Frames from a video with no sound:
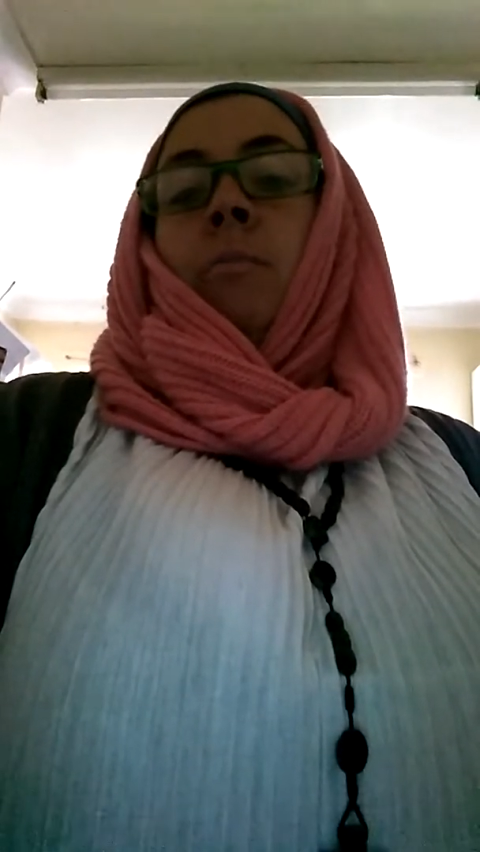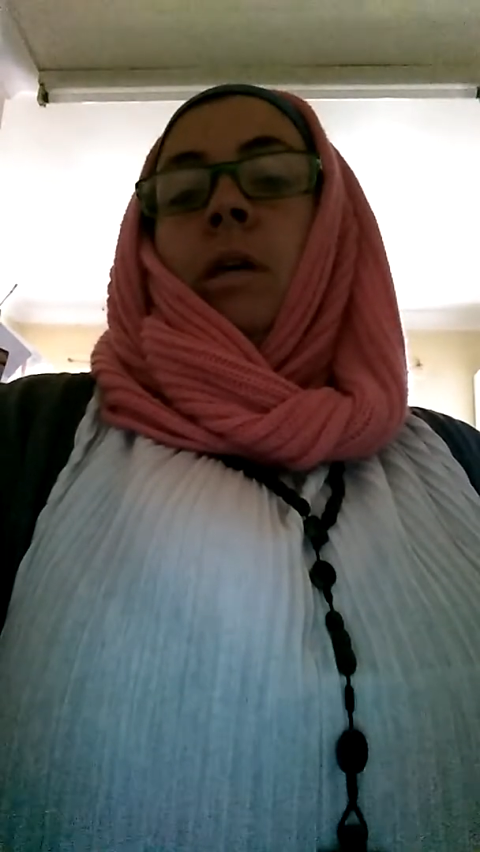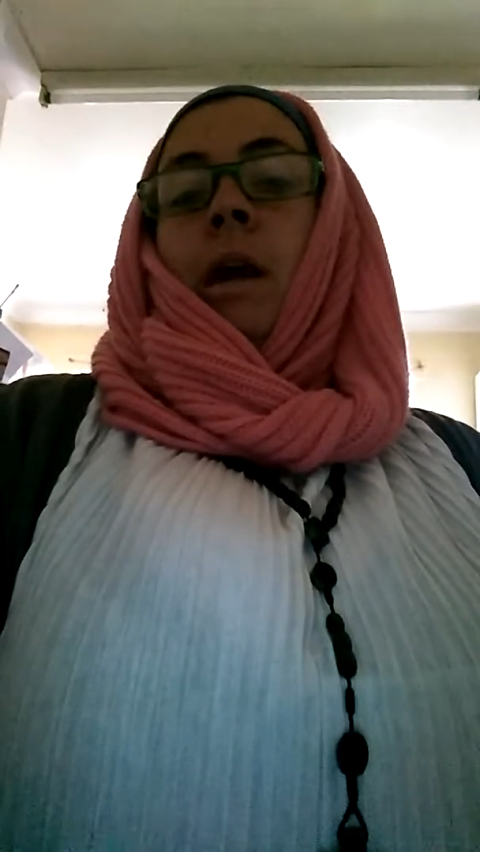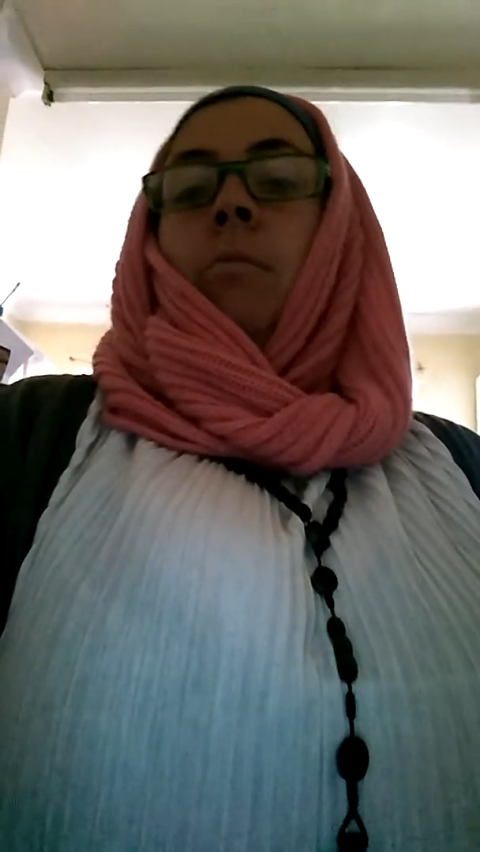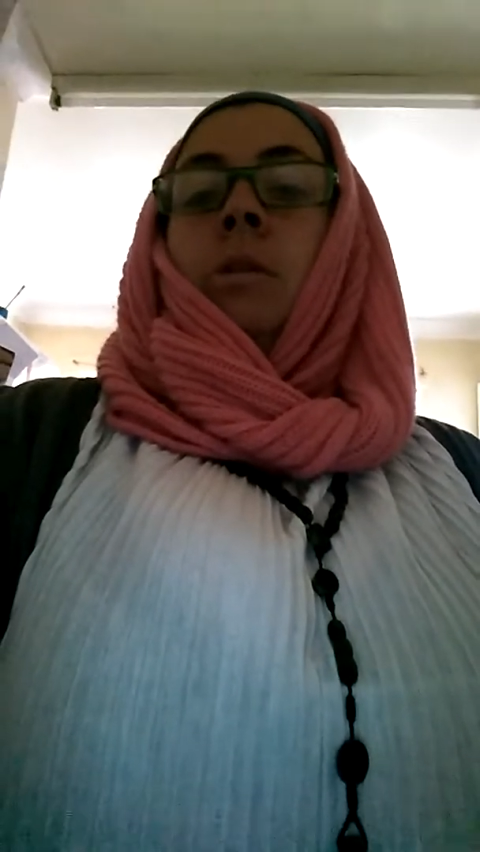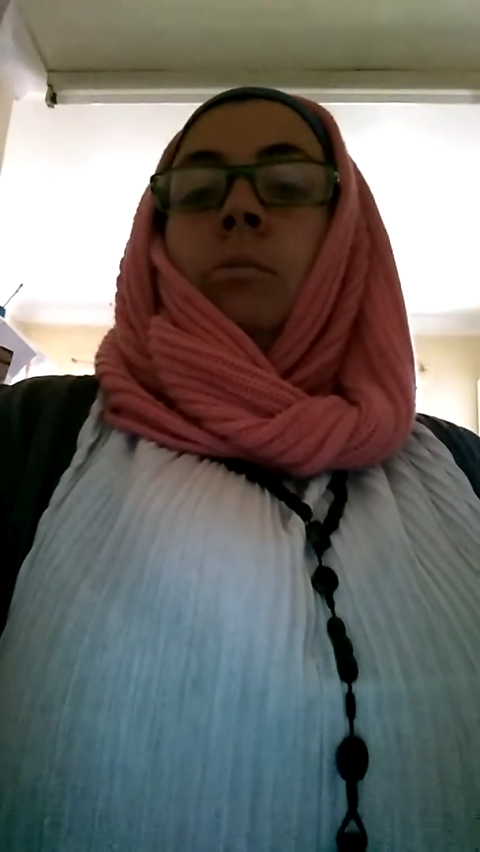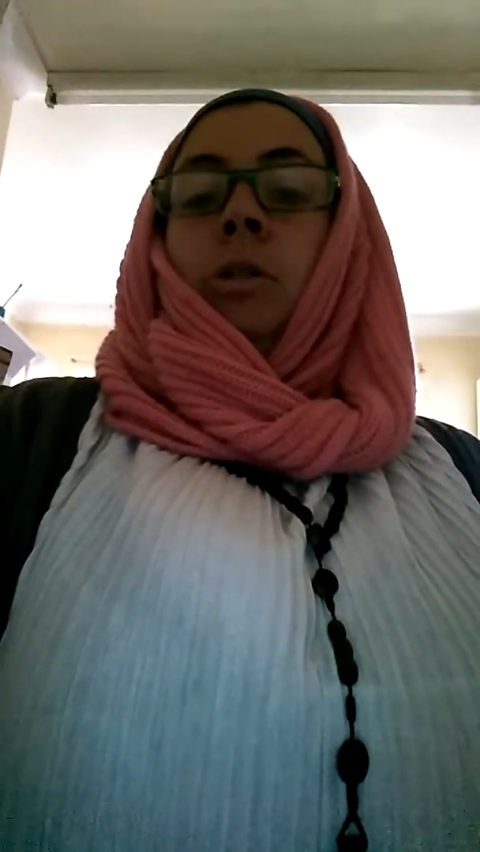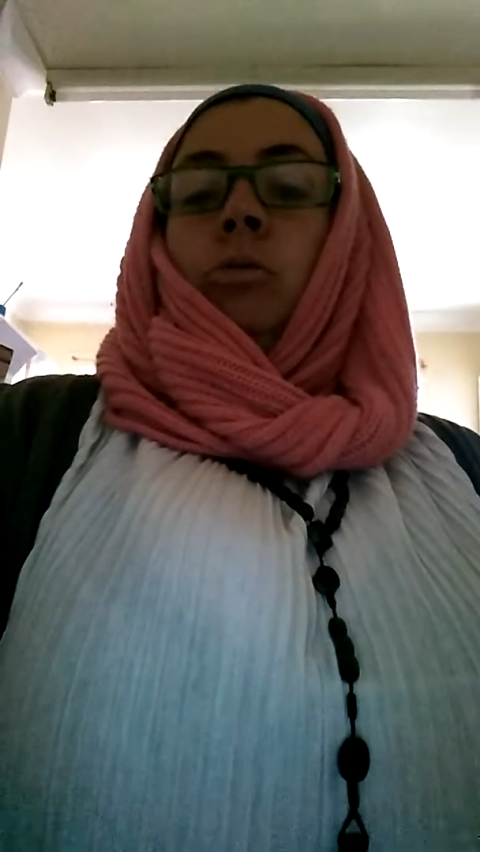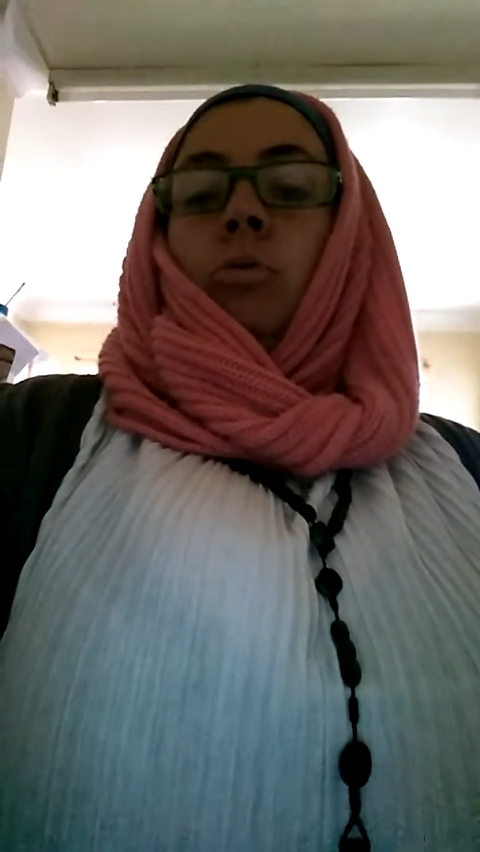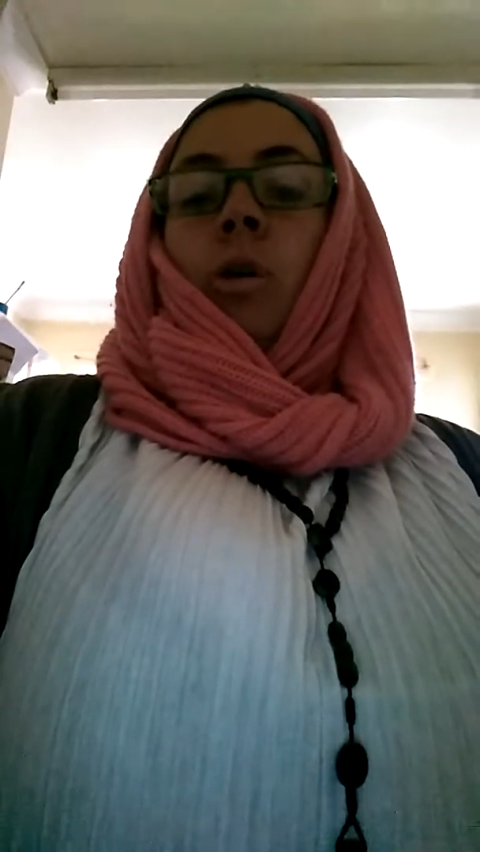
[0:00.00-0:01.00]
thing happened to my
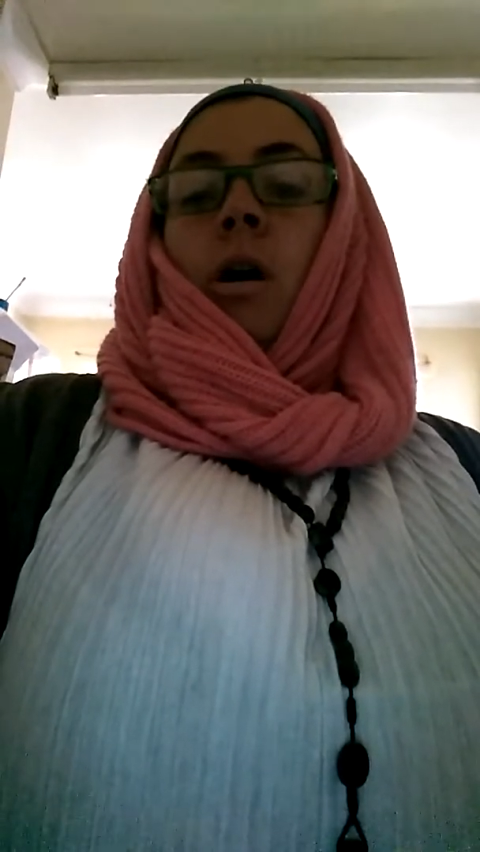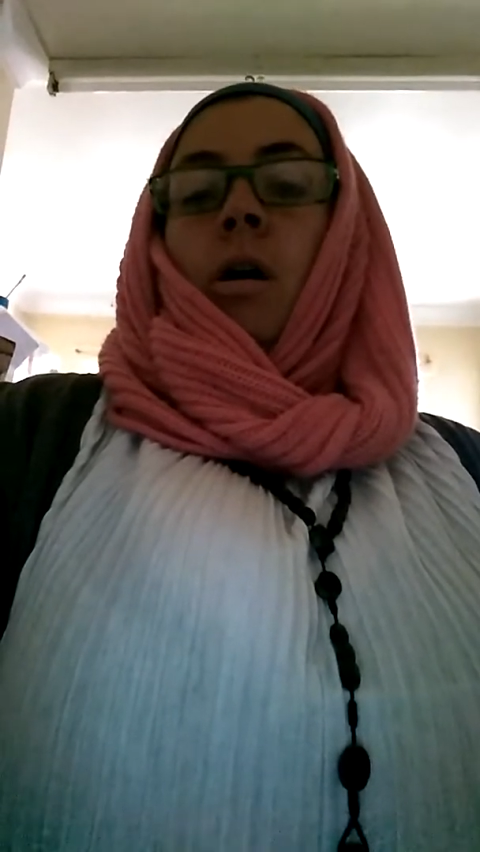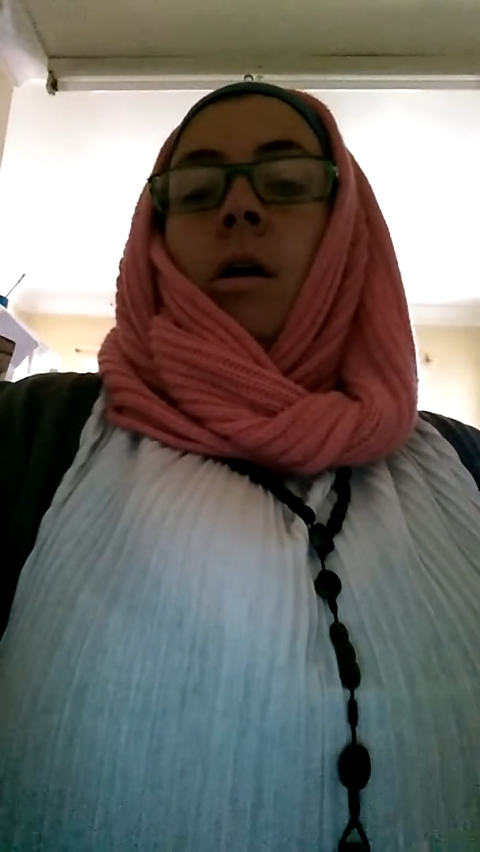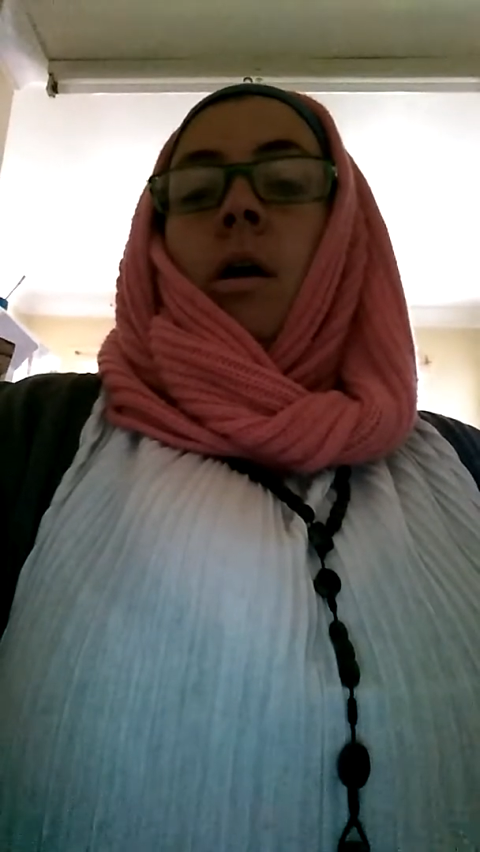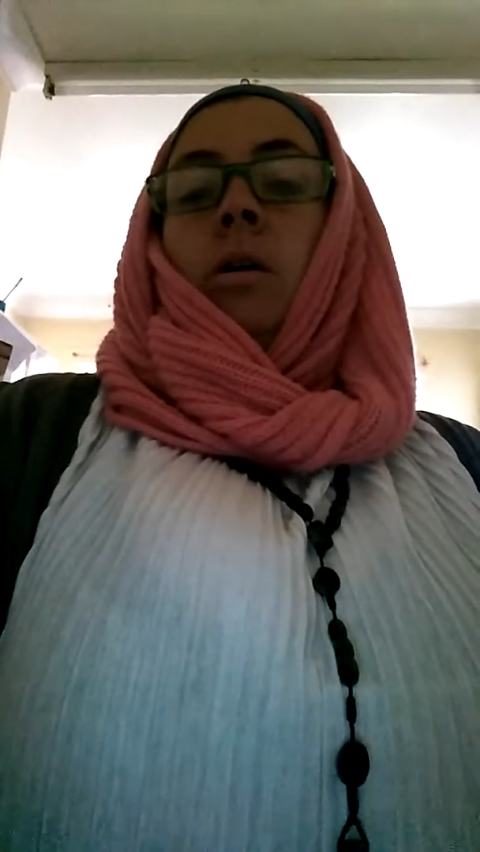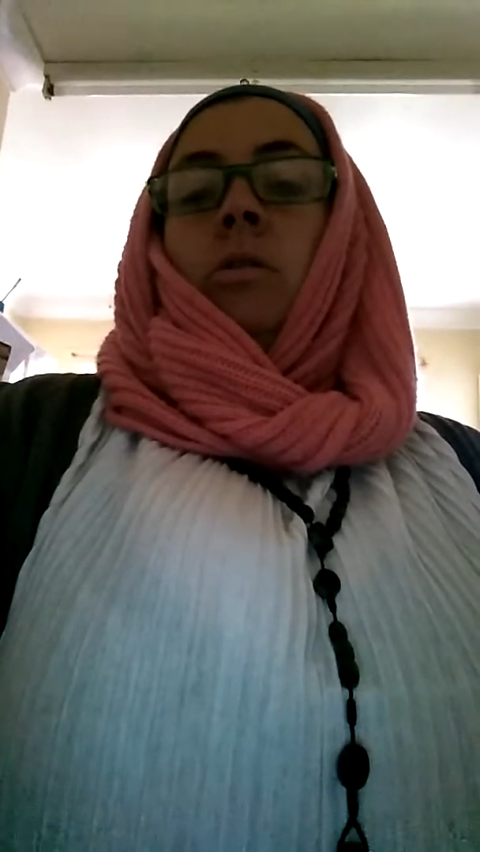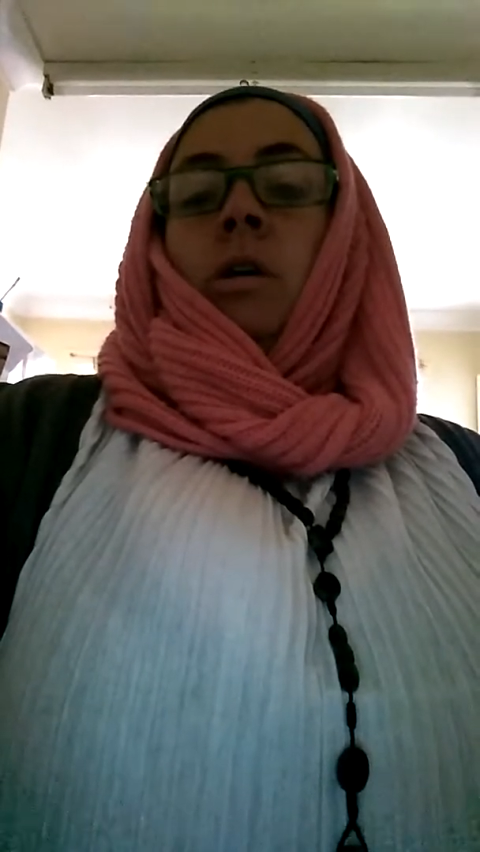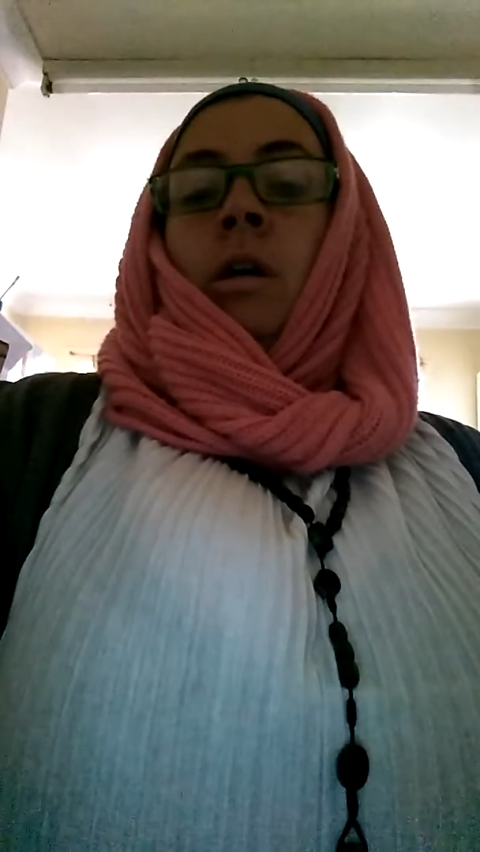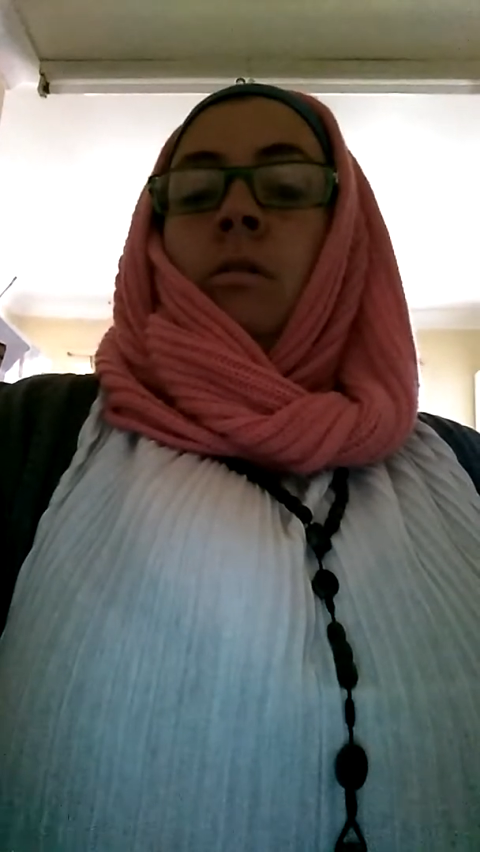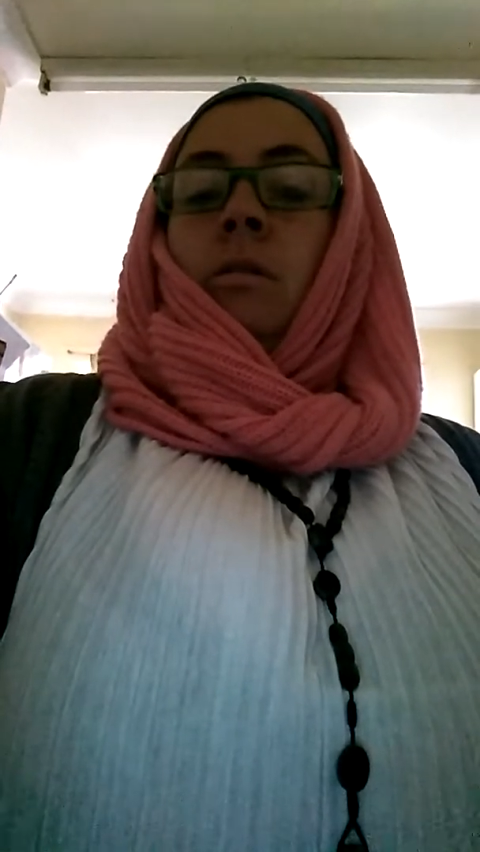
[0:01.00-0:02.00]
daughter.
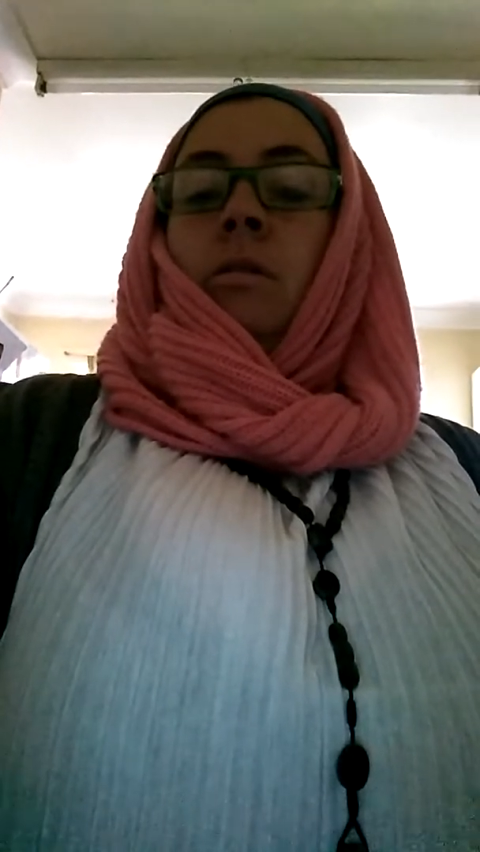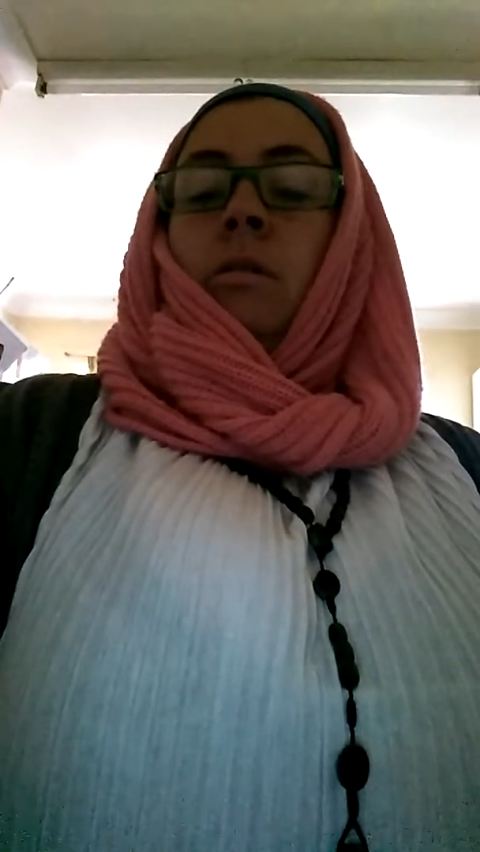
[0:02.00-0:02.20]
And